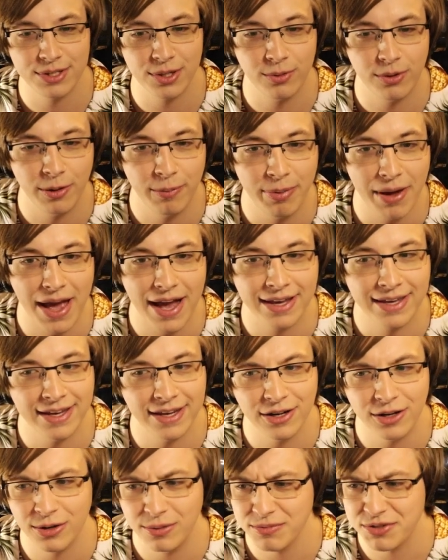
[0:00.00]
we're back
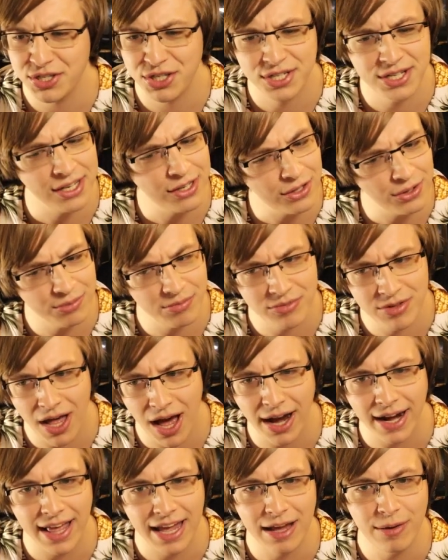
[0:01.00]
here. Still
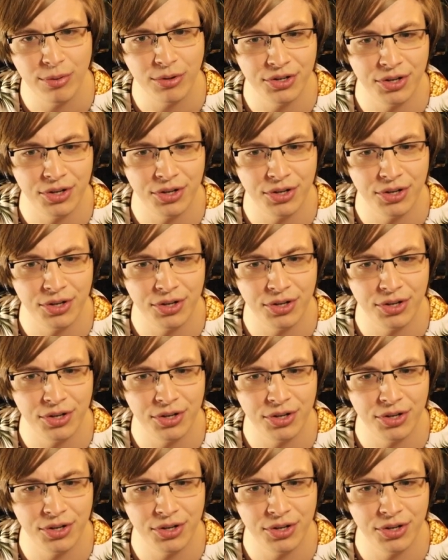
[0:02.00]
not able to